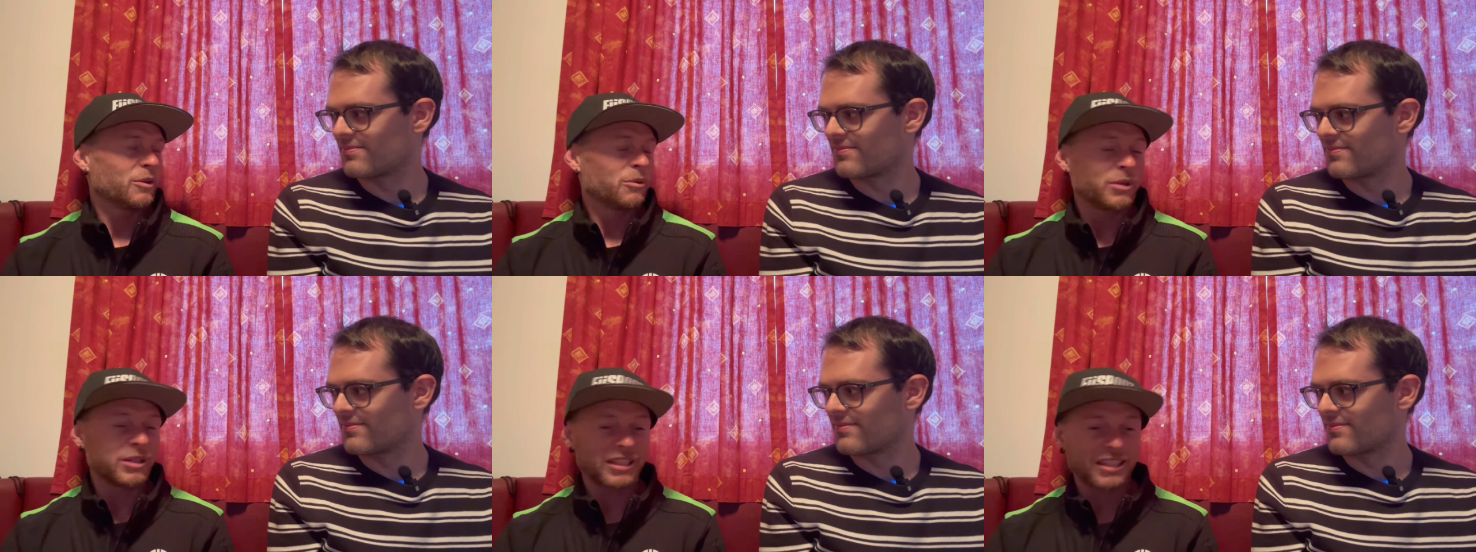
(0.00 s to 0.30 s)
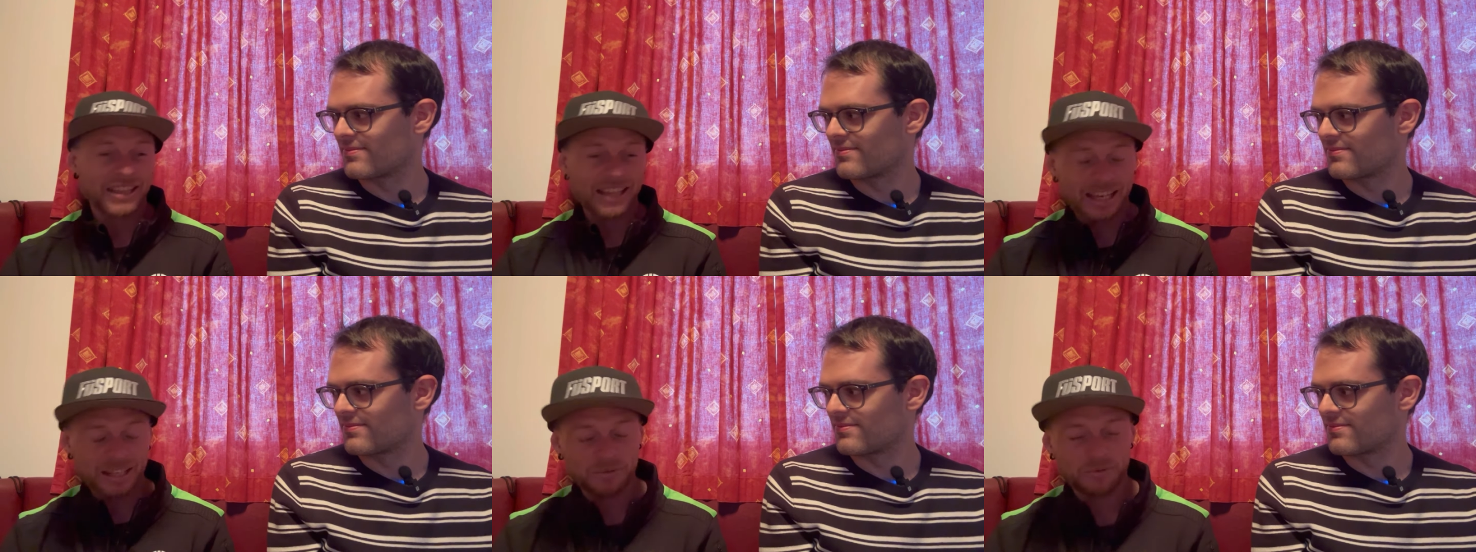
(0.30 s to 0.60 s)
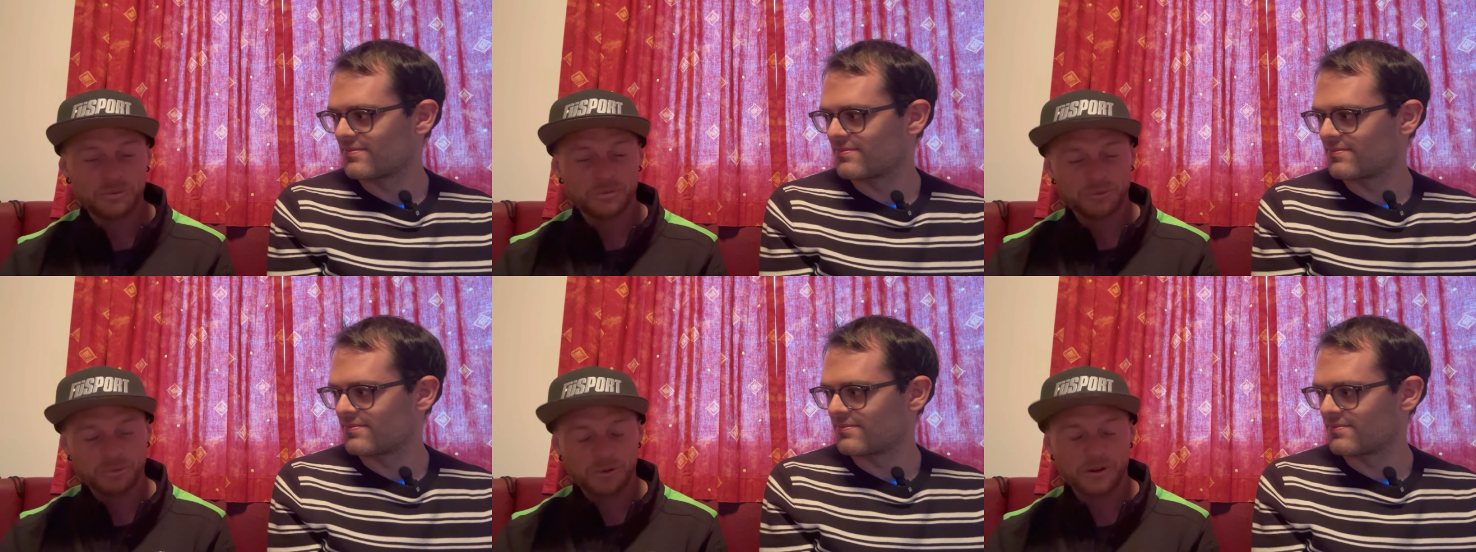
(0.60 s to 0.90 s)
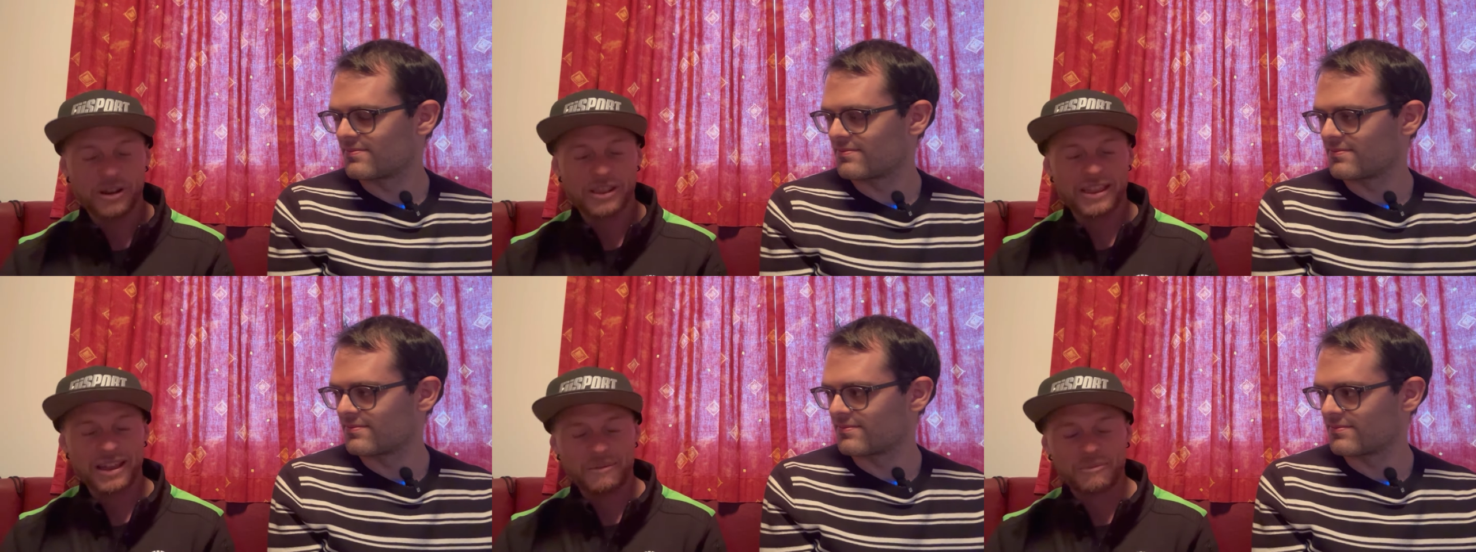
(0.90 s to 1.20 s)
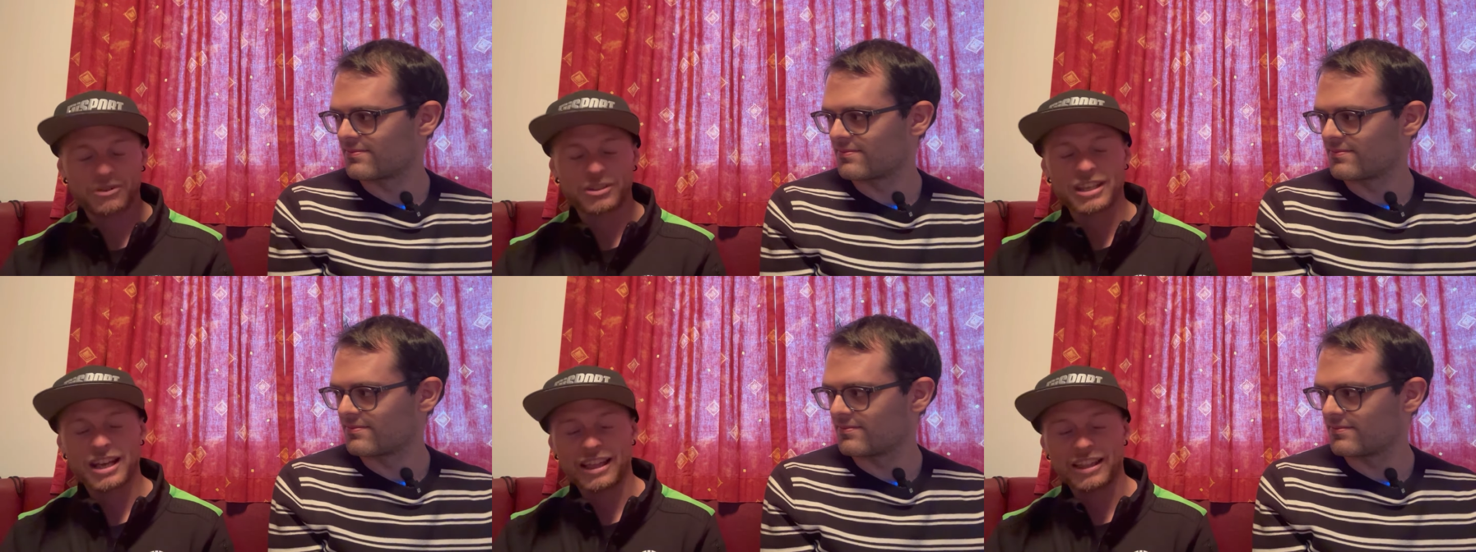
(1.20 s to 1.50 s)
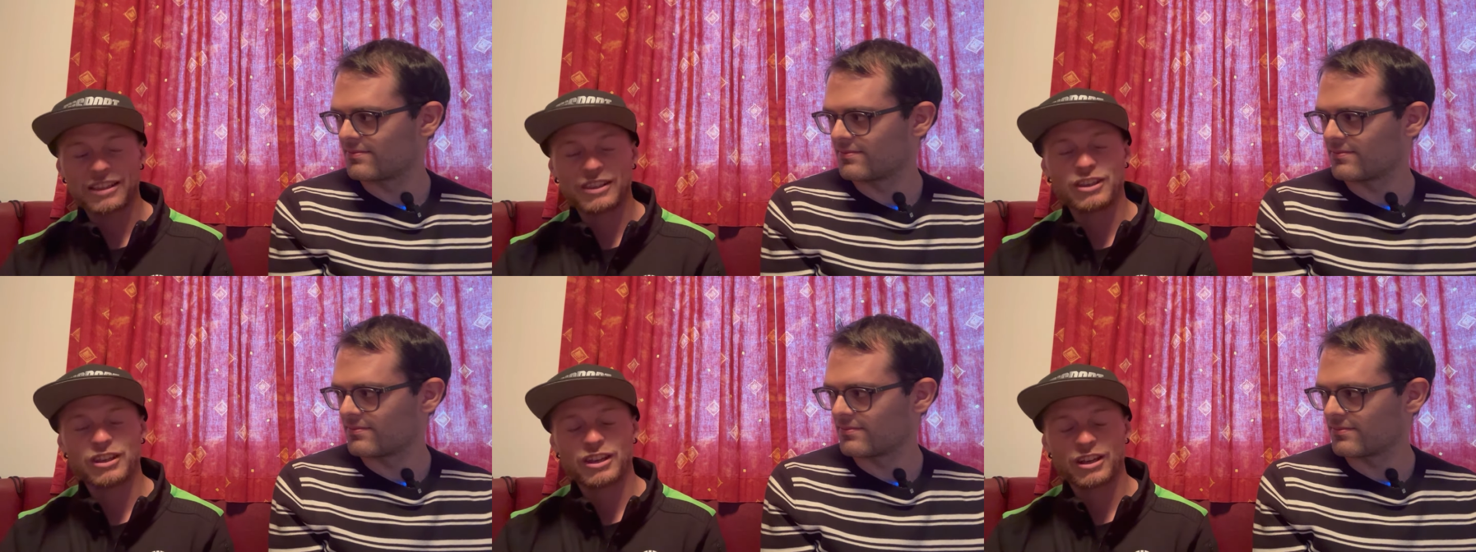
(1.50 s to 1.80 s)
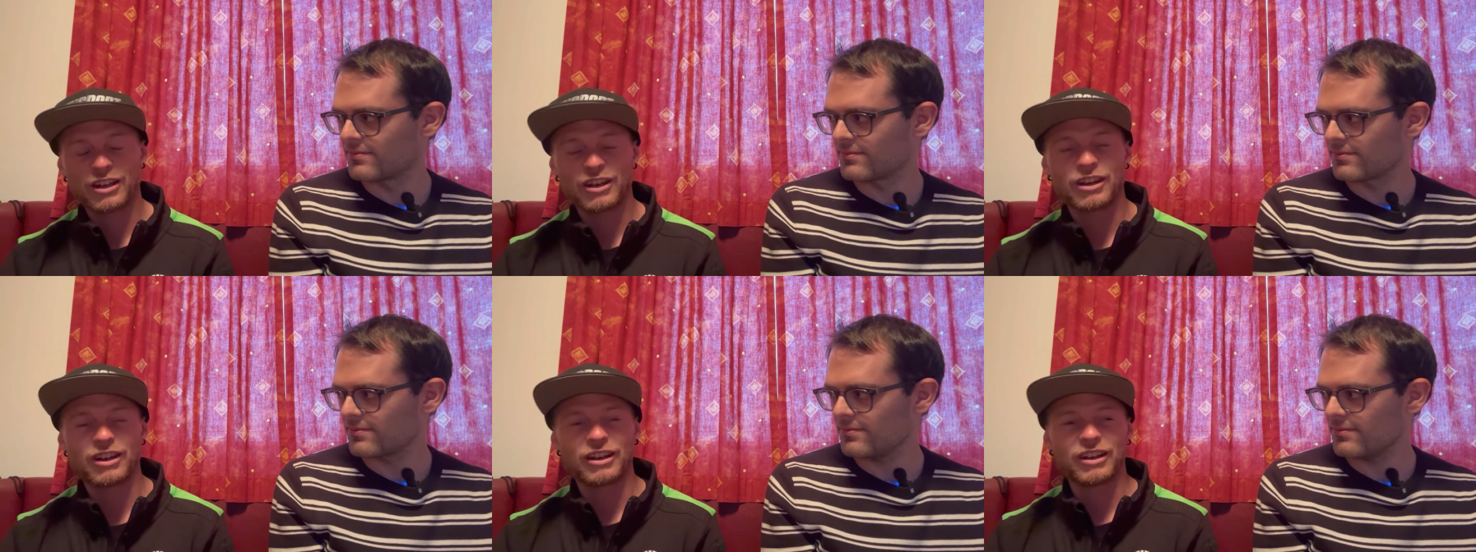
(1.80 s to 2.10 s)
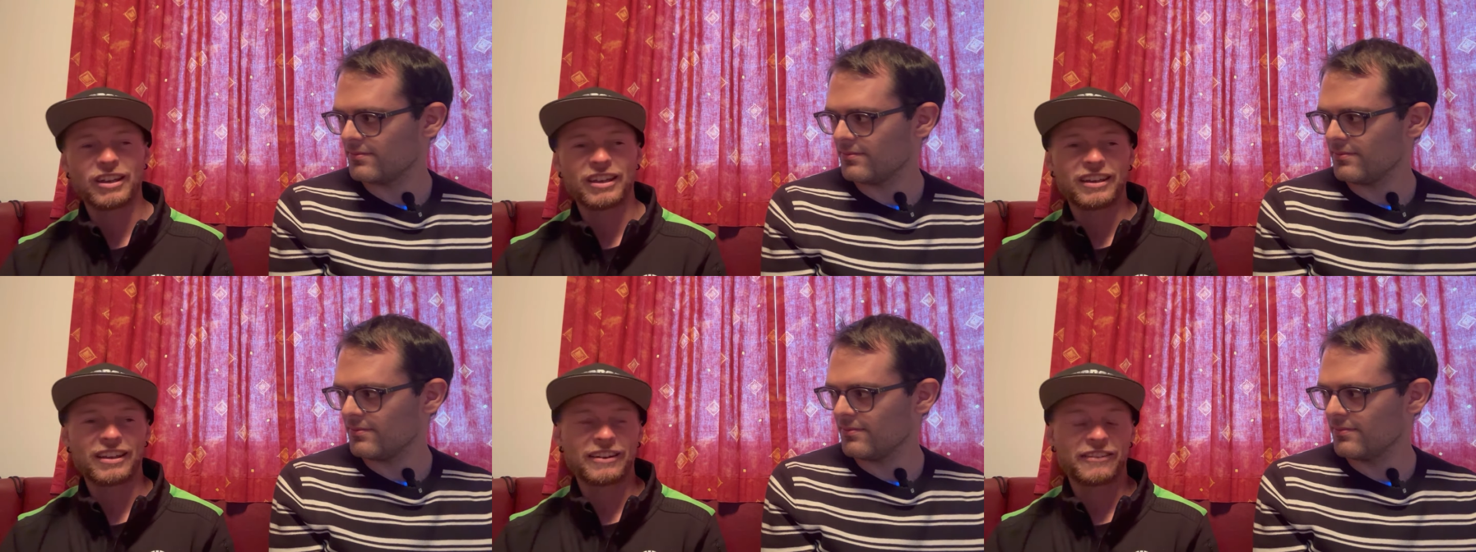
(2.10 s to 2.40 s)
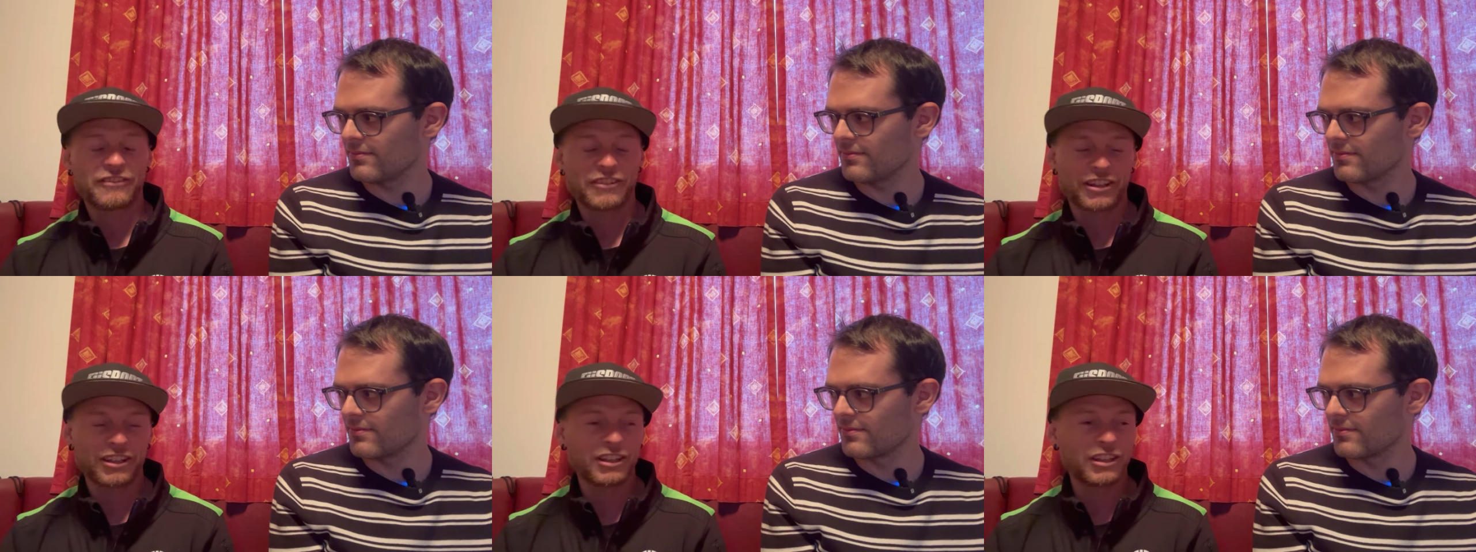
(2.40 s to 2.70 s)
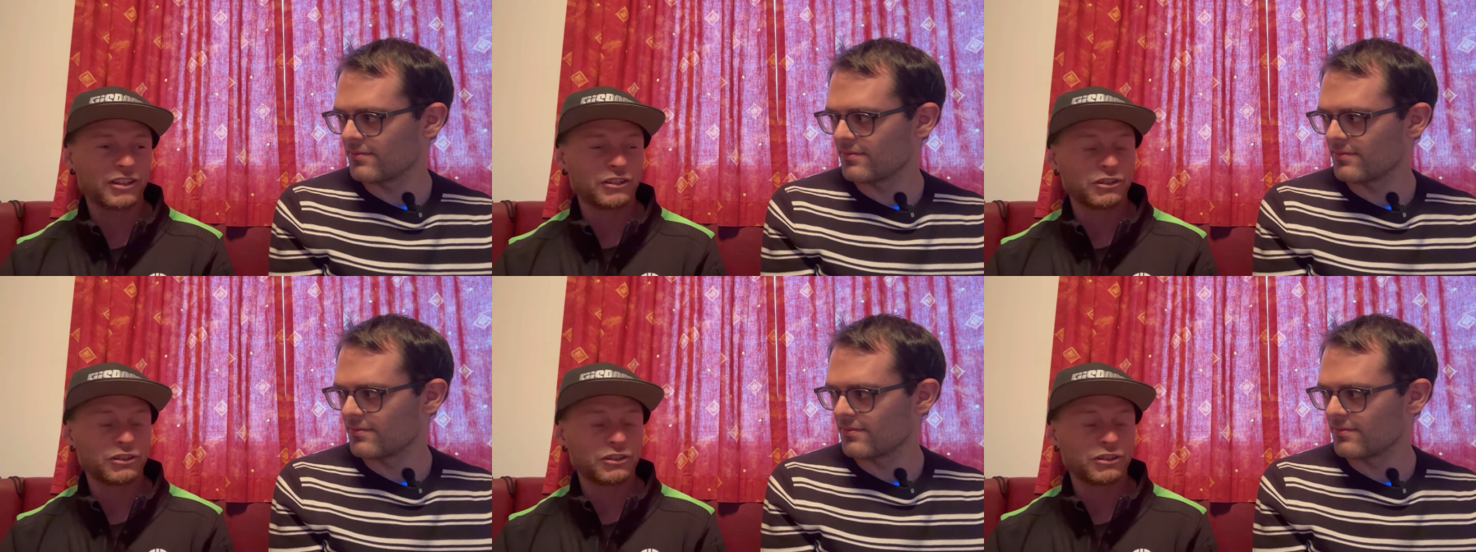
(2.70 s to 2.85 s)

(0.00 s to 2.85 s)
Speaker 1: which that's one of them, because that year, if I